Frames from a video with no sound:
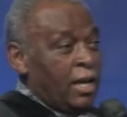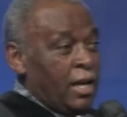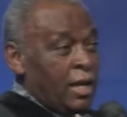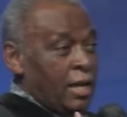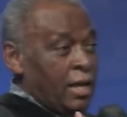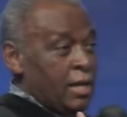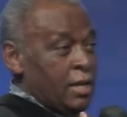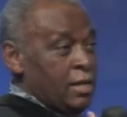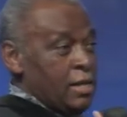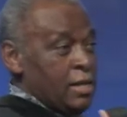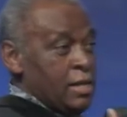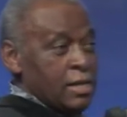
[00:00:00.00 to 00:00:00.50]

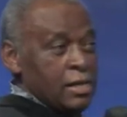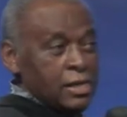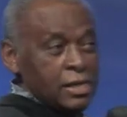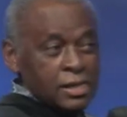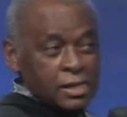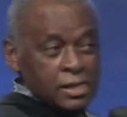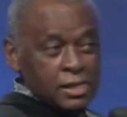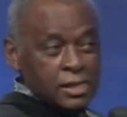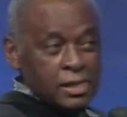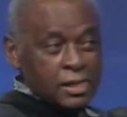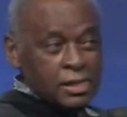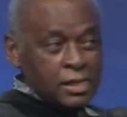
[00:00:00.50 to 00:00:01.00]

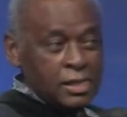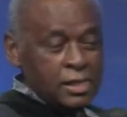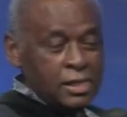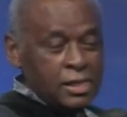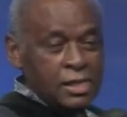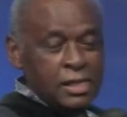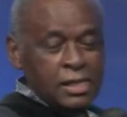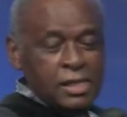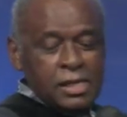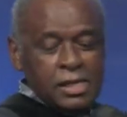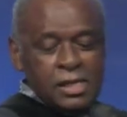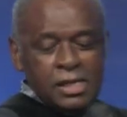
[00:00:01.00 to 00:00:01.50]

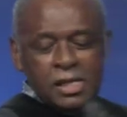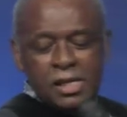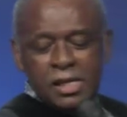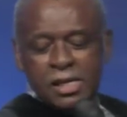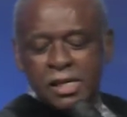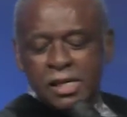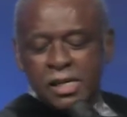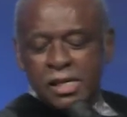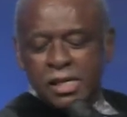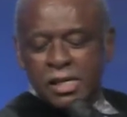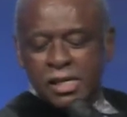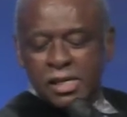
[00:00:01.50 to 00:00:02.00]

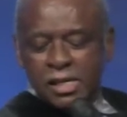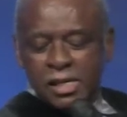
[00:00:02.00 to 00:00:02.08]
(silence)